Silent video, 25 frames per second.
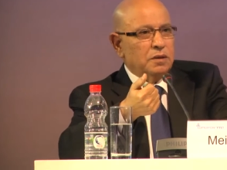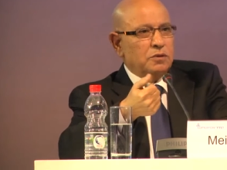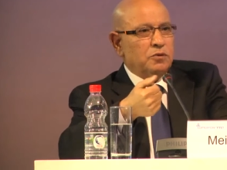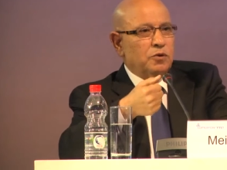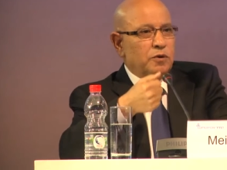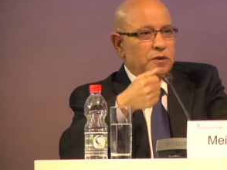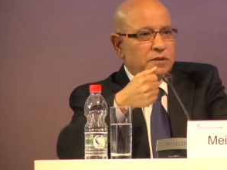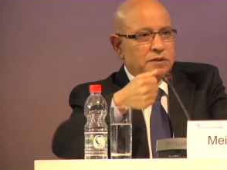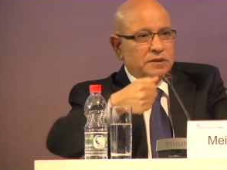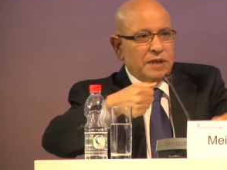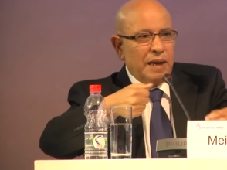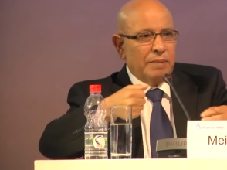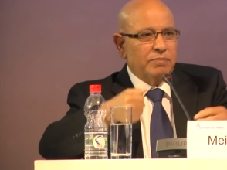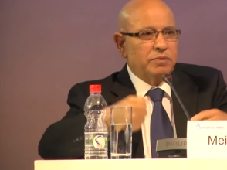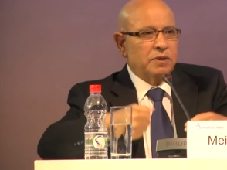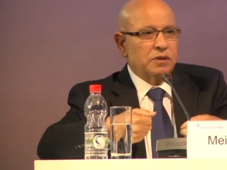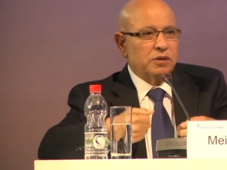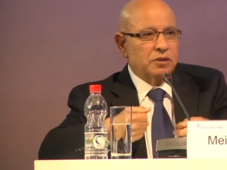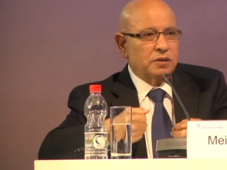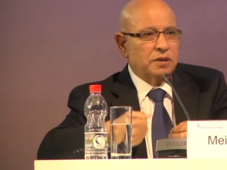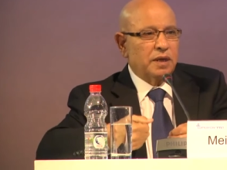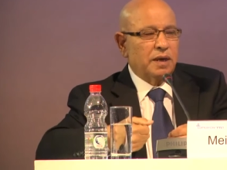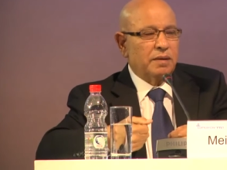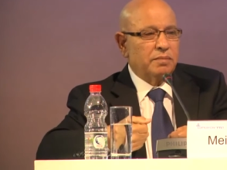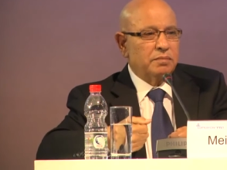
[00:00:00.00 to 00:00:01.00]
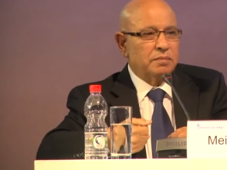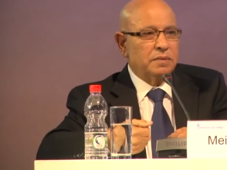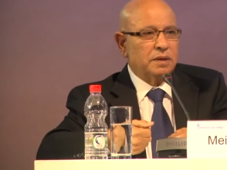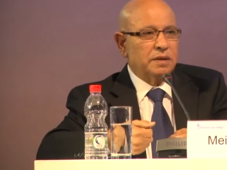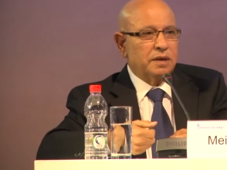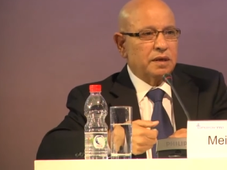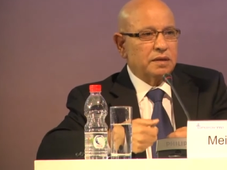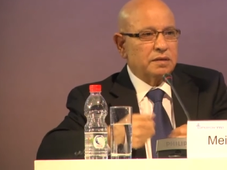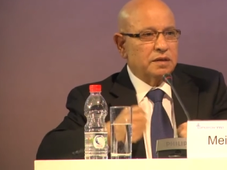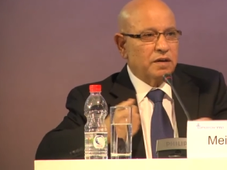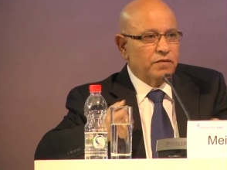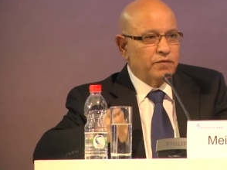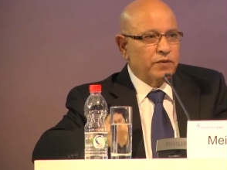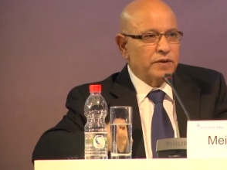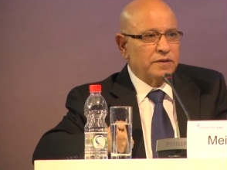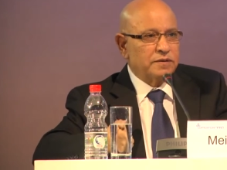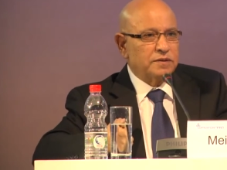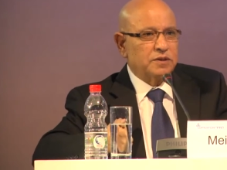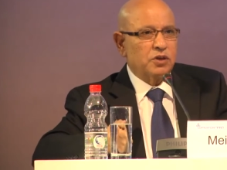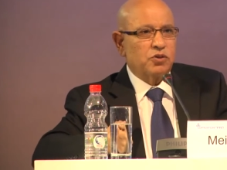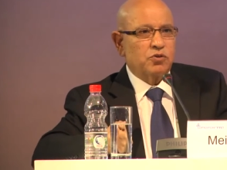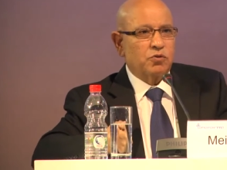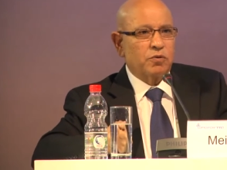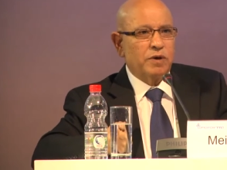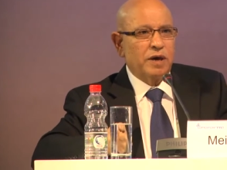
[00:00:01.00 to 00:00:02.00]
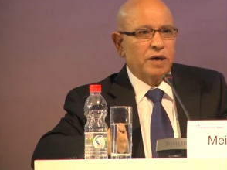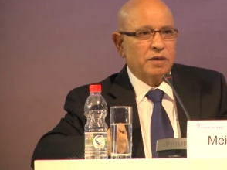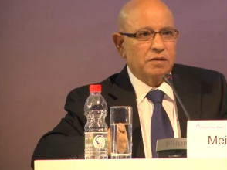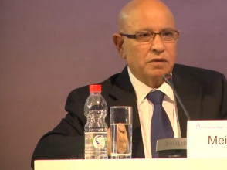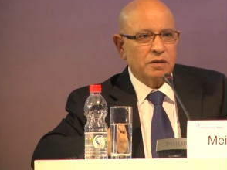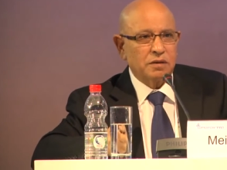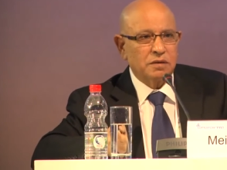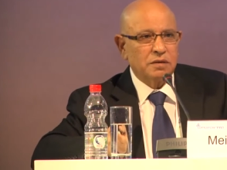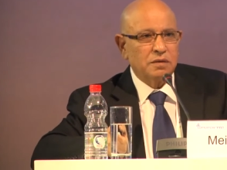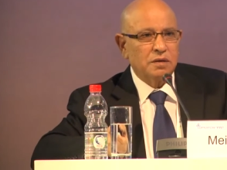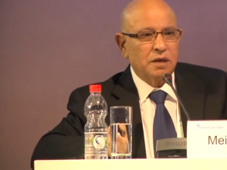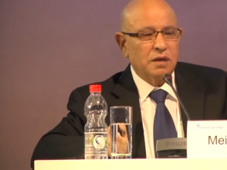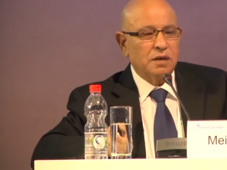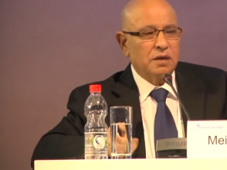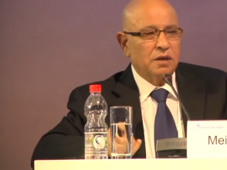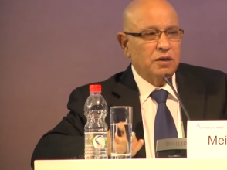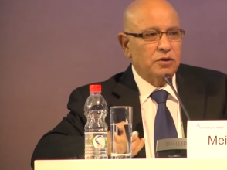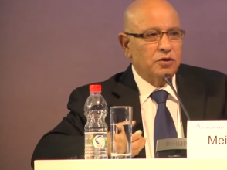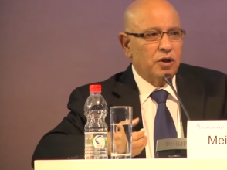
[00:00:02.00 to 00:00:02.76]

to establish them in a different situation,